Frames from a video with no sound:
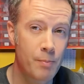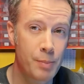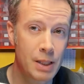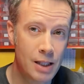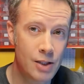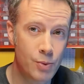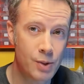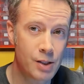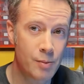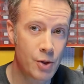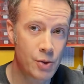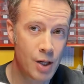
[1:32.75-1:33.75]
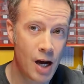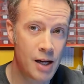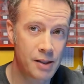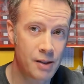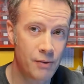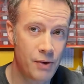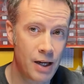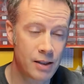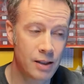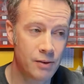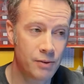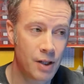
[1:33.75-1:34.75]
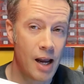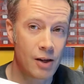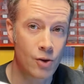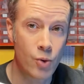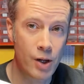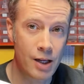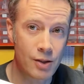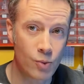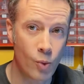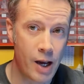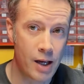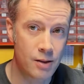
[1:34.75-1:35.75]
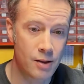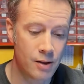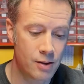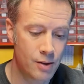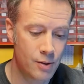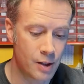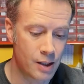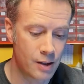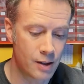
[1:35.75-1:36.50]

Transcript: but this was the most cost-effective and quickest way to do it.